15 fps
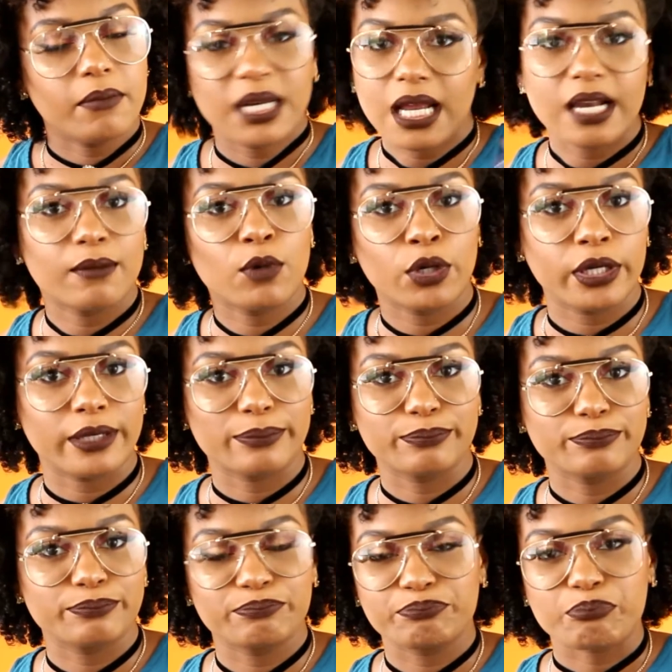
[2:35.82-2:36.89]
I not money.
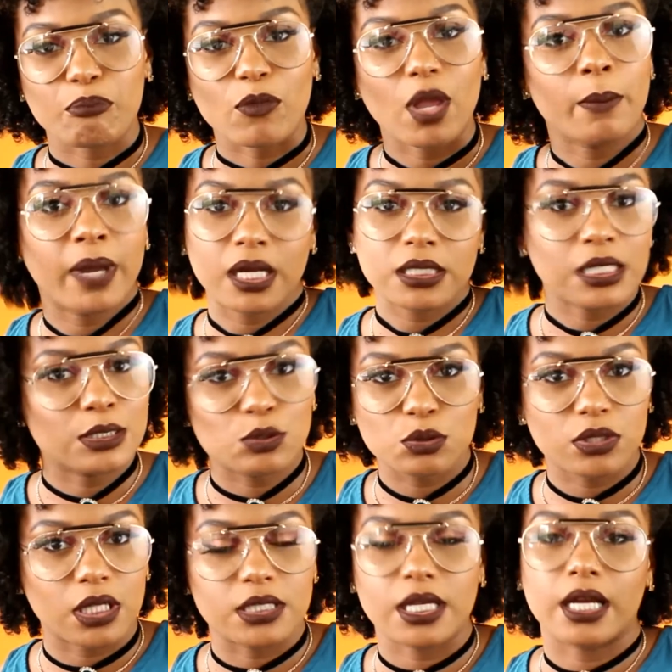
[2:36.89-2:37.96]
I got that
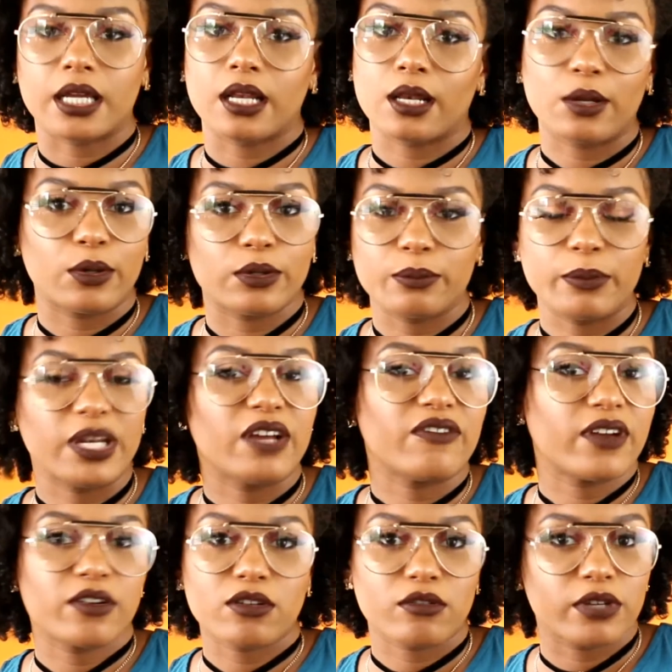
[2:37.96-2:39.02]
truth and talk it loud. I'm
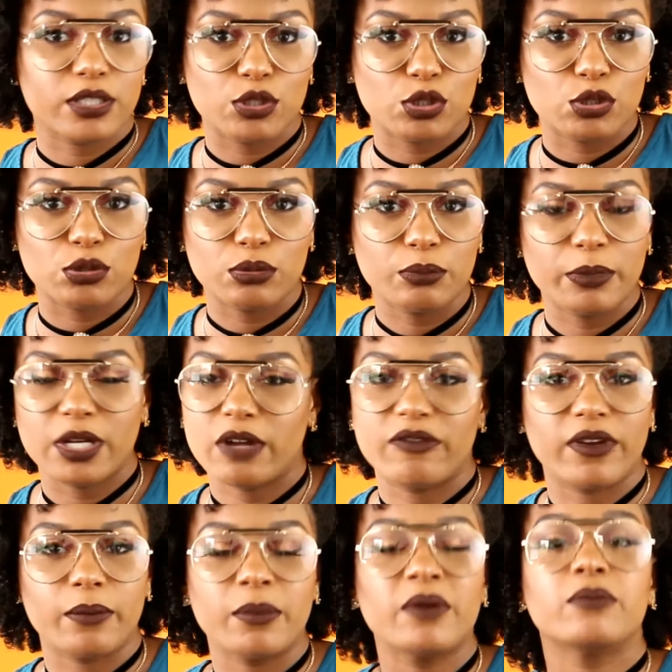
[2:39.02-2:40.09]
not very rich. I'm
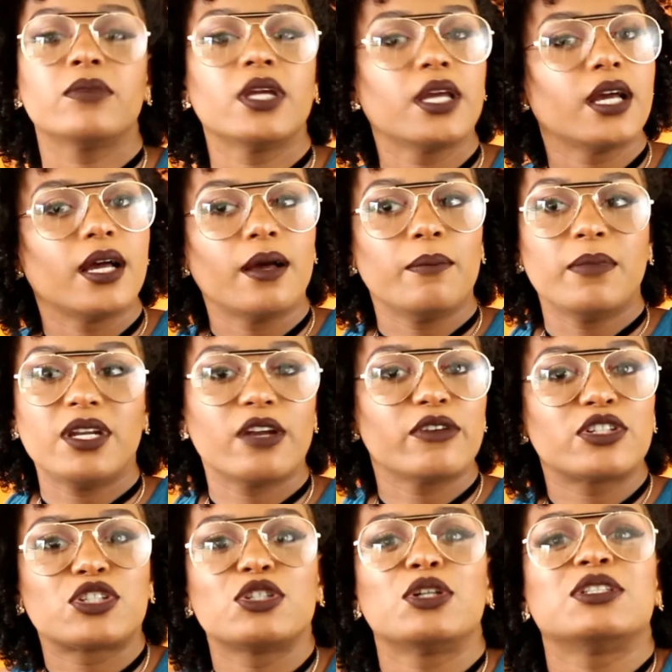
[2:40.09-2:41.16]
not
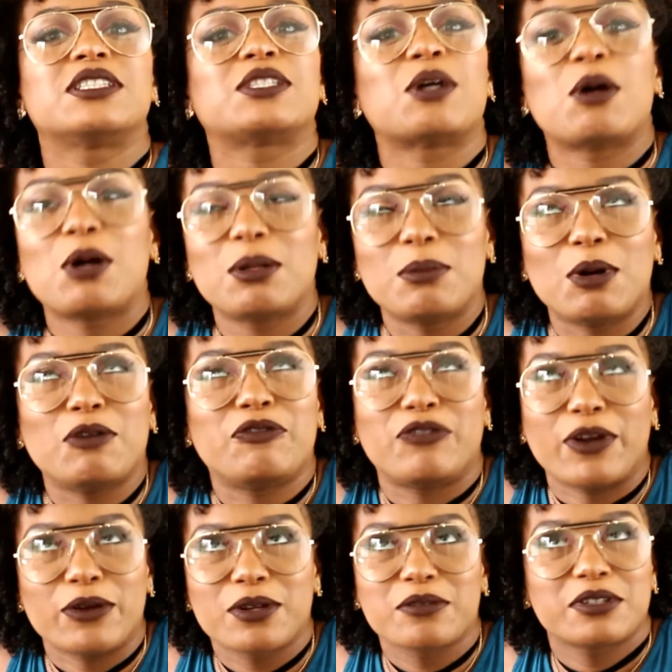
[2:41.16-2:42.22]
rich none tall, but
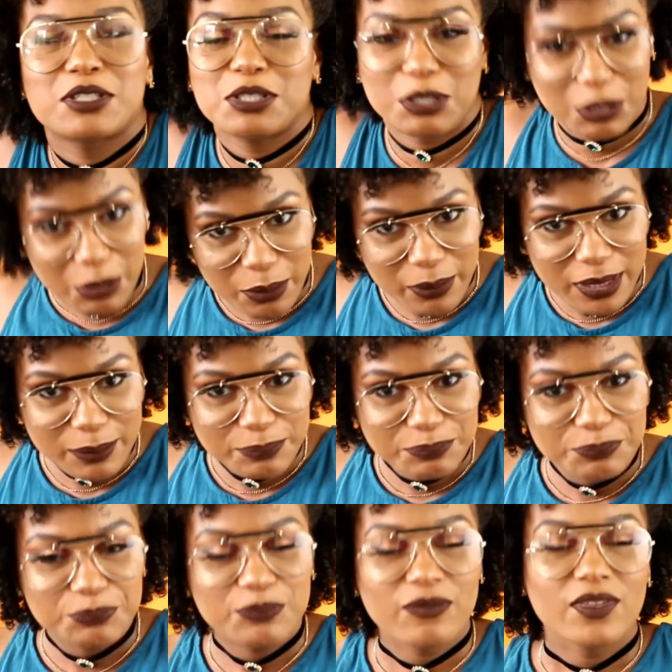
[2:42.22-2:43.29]
very rich. Hear me?
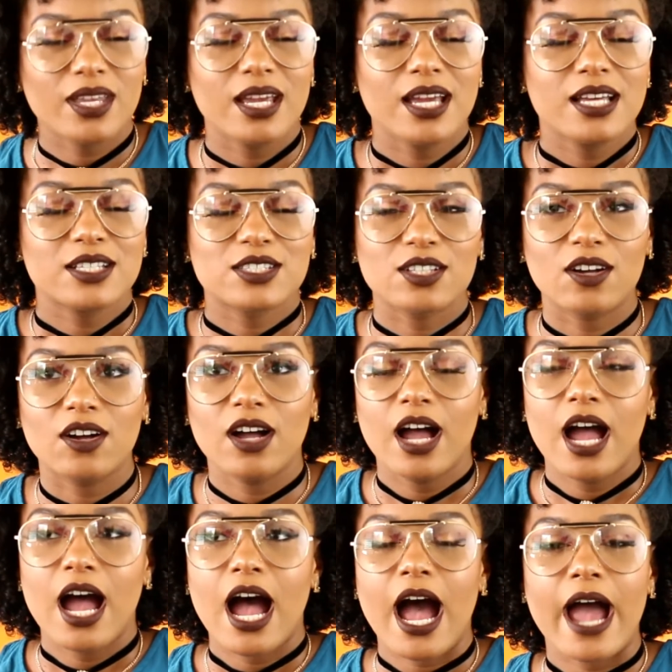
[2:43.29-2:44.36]
So
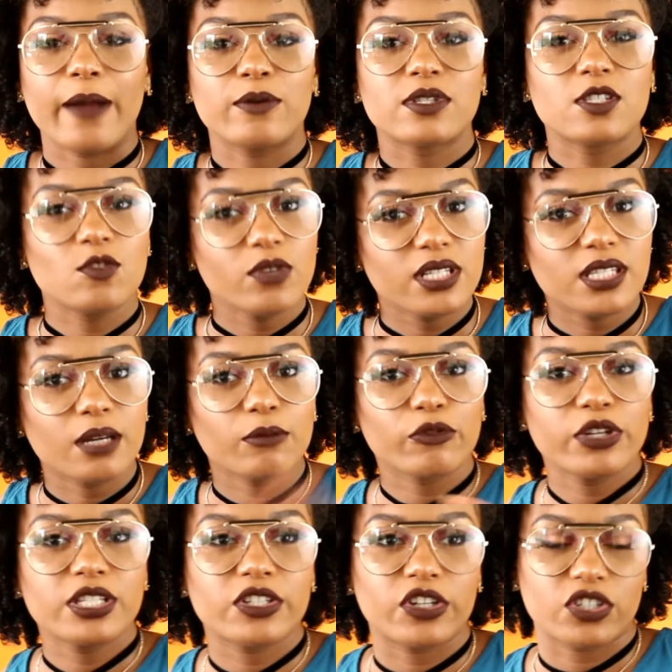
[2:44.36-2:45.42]
I was doing some
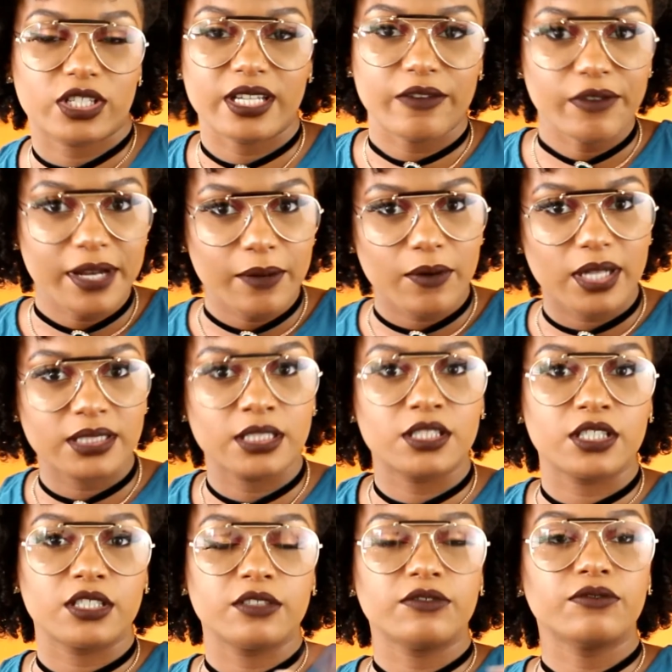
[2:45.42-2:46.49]
research because I really
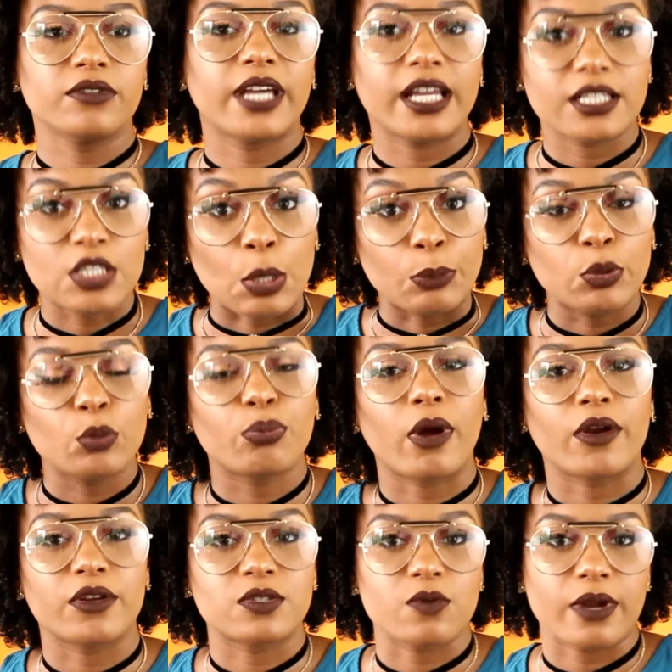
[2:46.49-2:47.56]
wanted to get some new
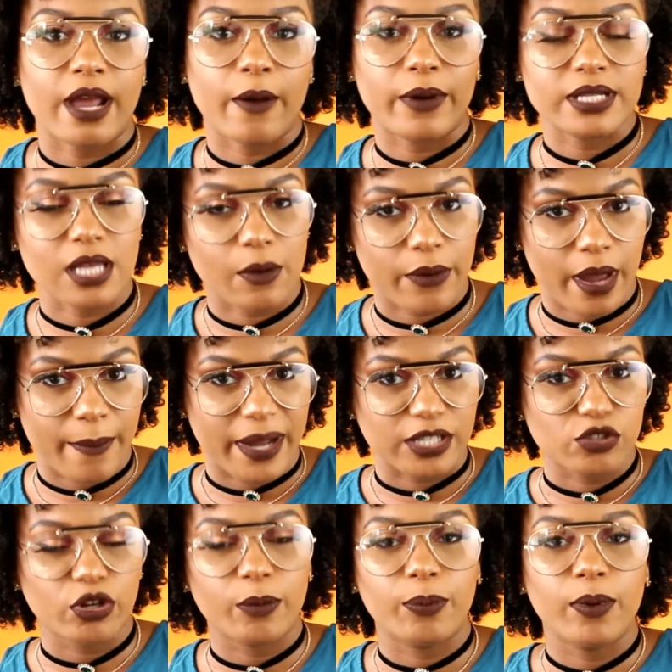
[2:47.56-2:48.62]
products when I went away on
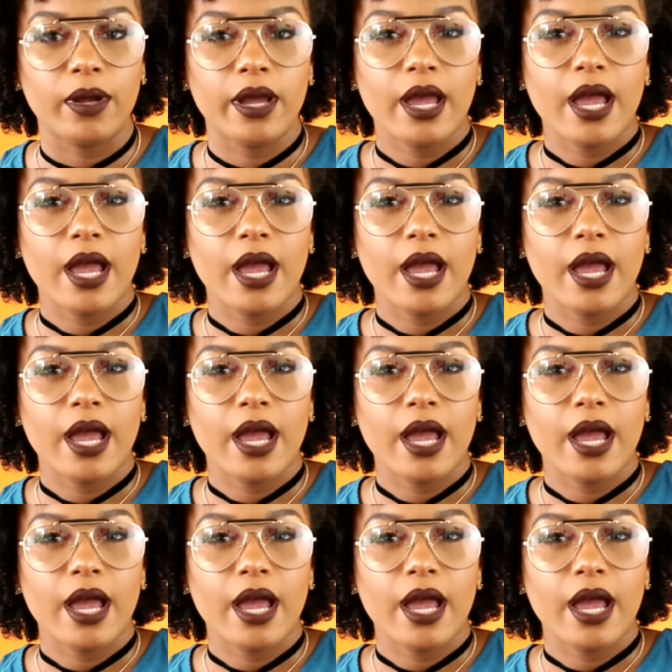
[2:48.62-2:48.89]
my trip.